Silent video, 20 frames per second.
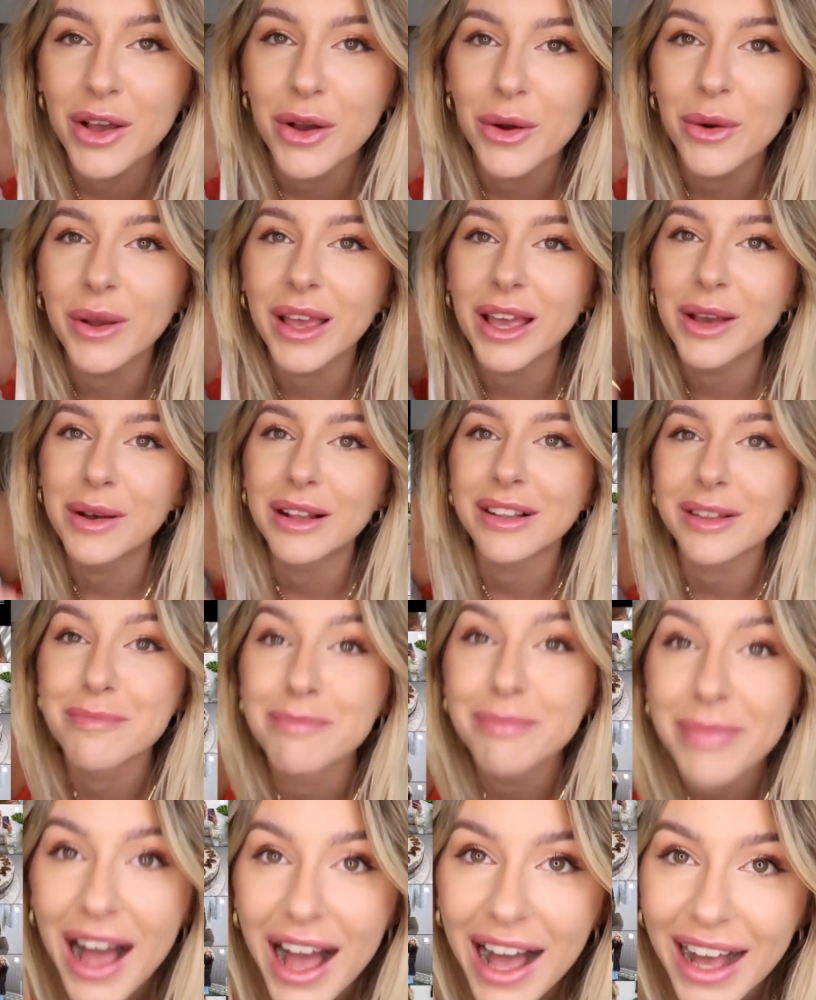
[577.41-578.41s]
Okay, welcome
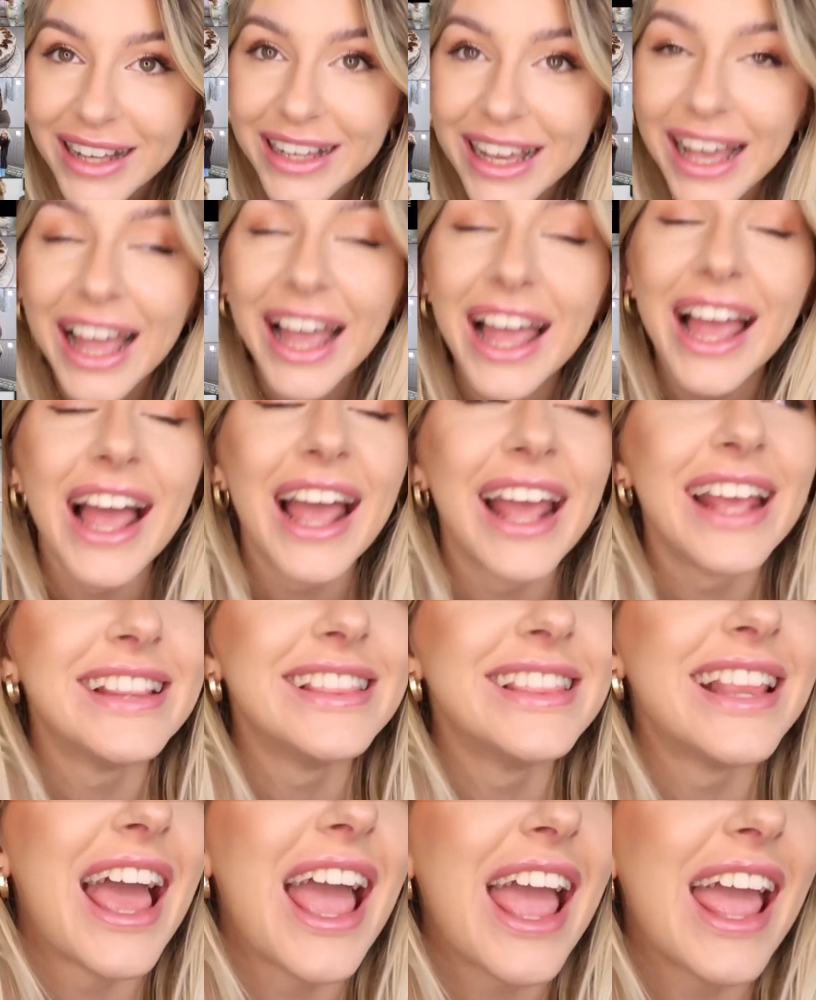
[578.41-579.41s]
back.
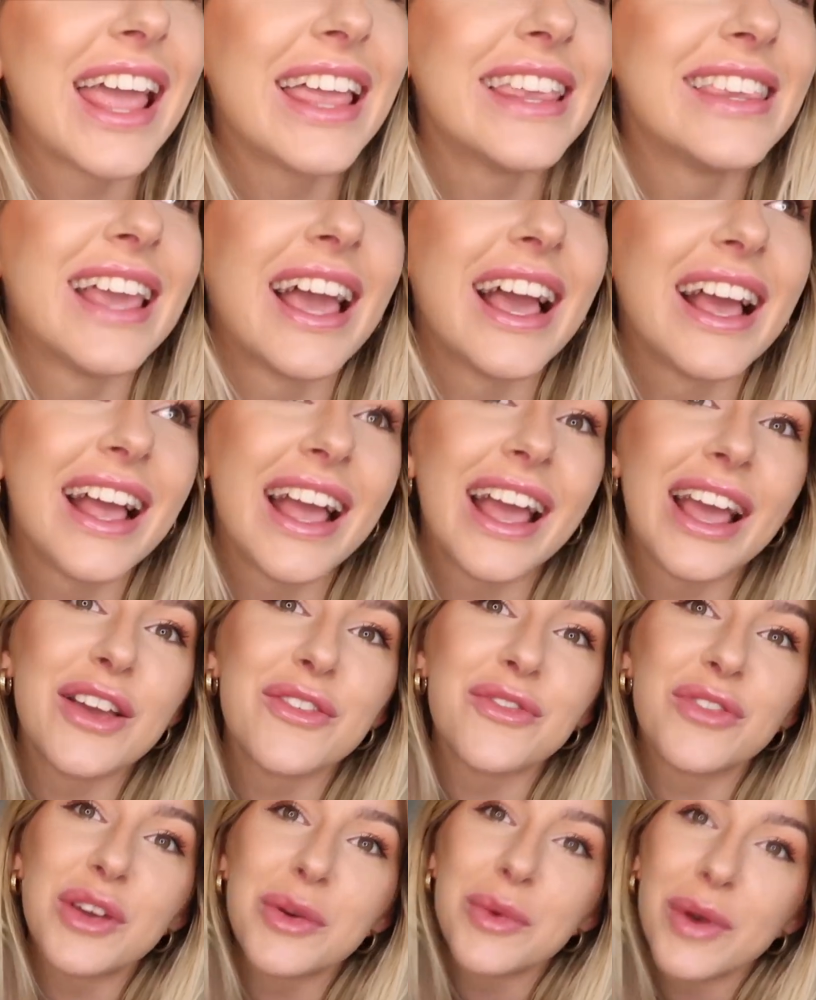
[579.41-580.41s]
And then
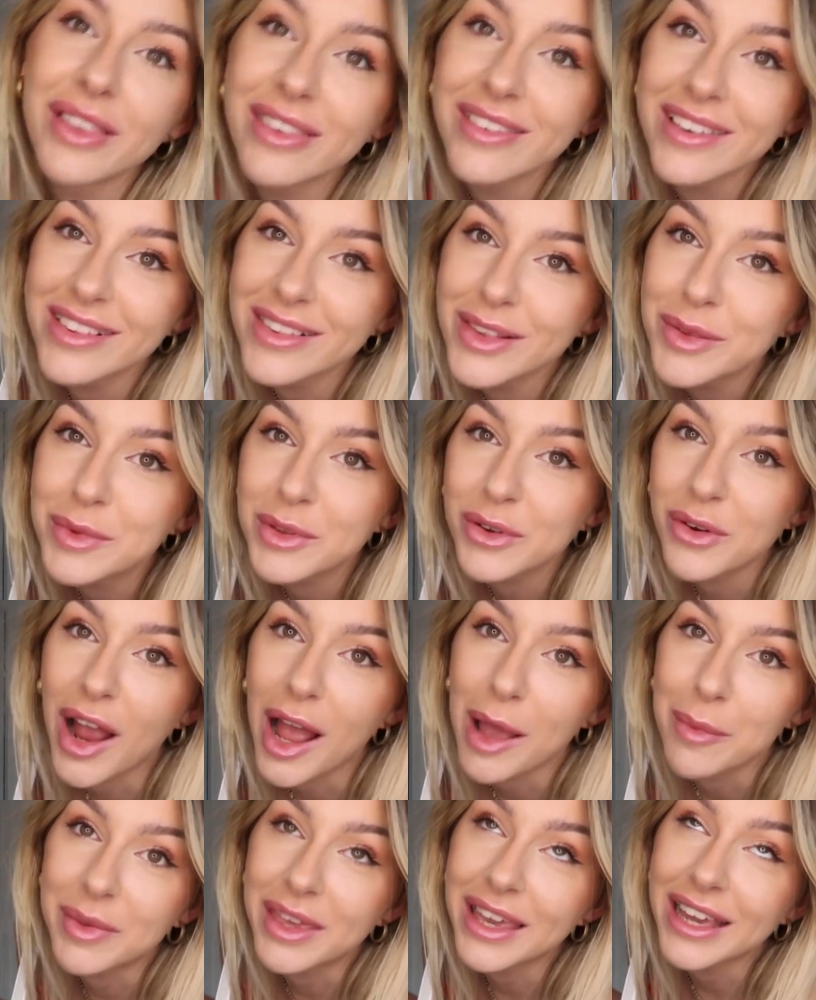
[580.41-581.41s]
if you want to
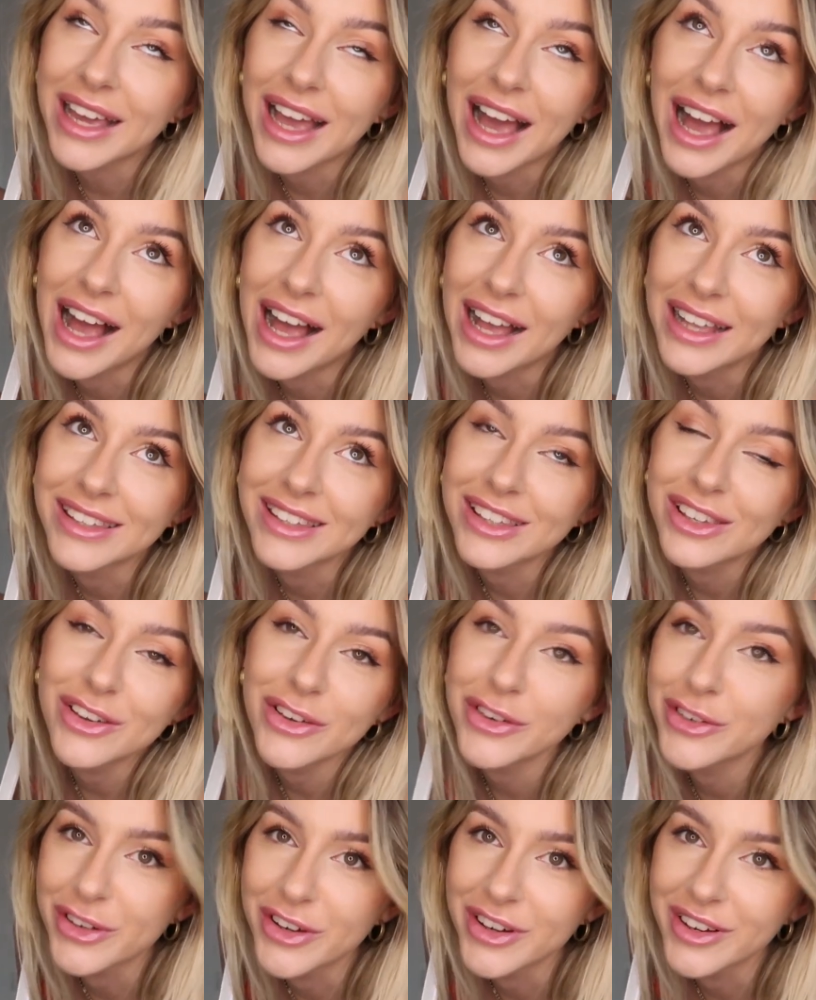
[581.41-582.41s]
subscribe, you can,
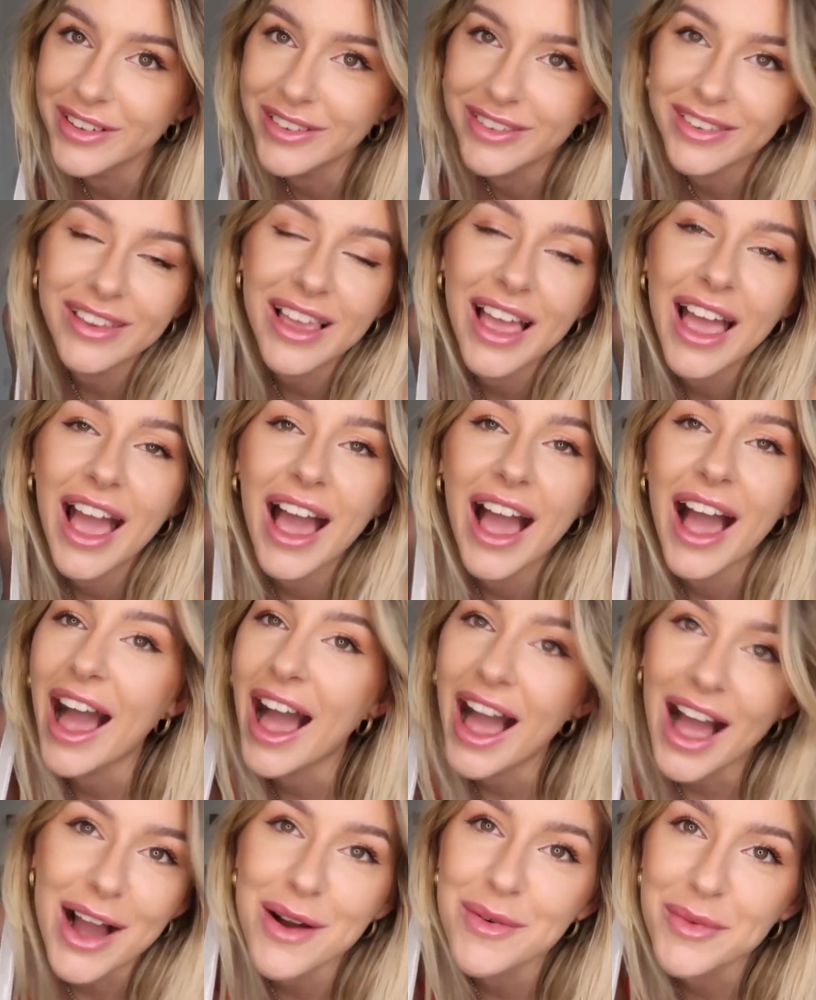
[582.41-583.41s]
you should.
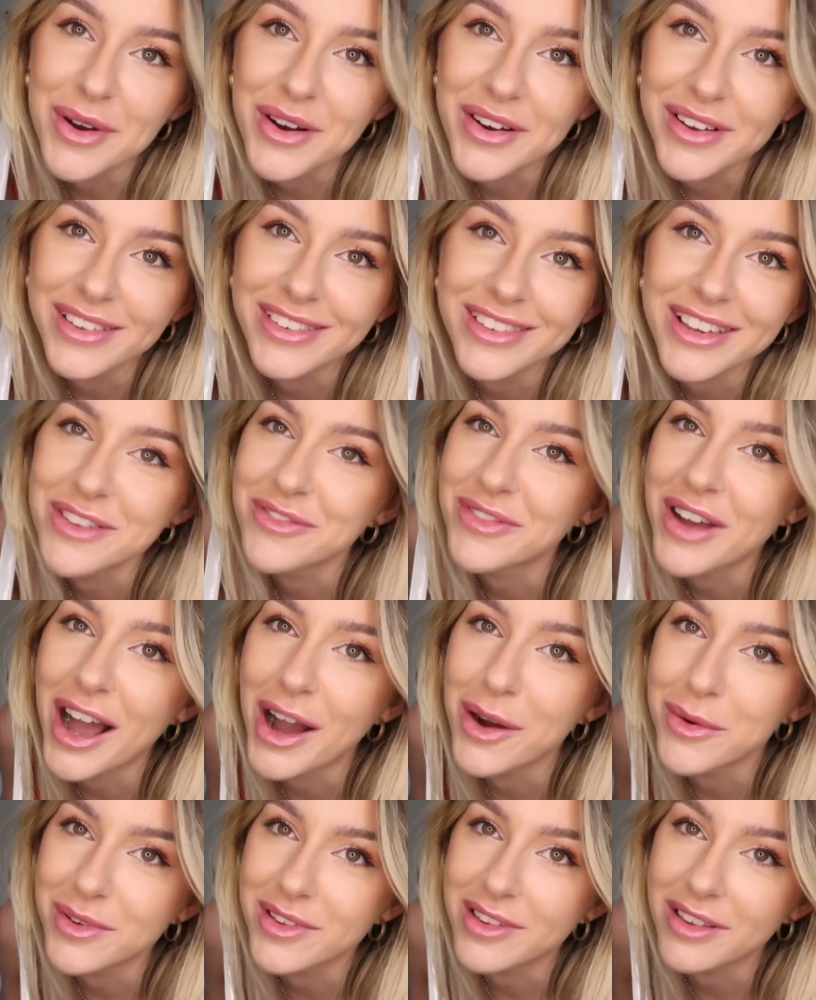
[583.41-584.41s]
I would if
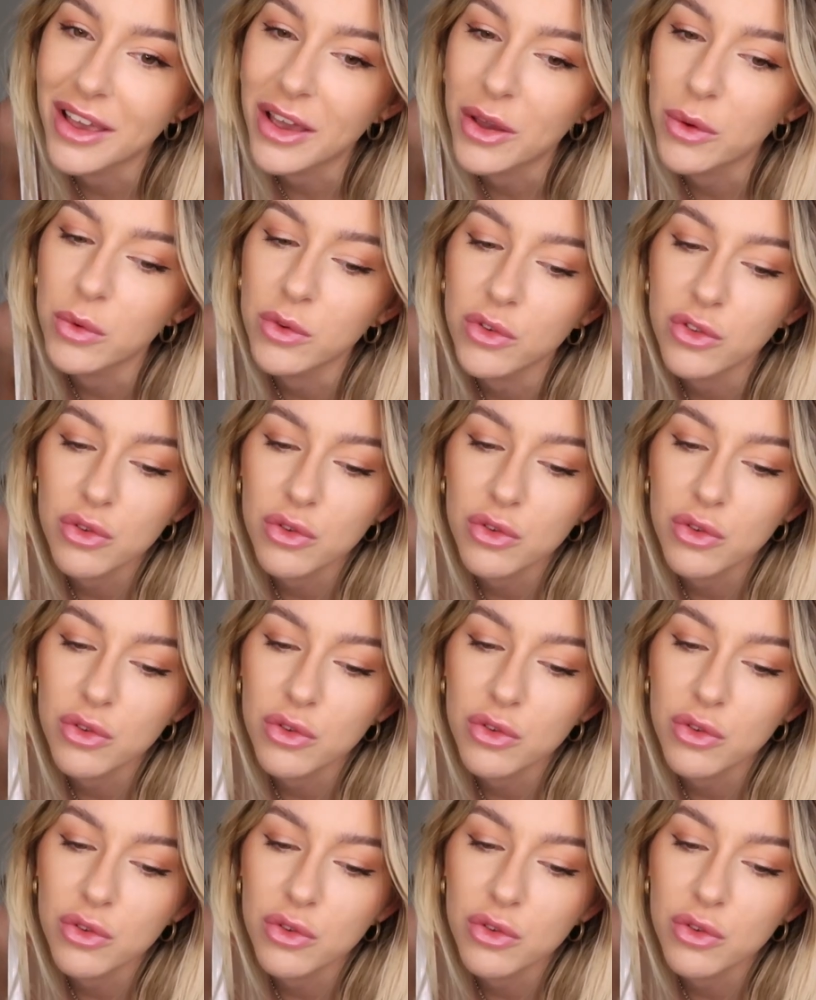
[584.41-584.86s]
I was you.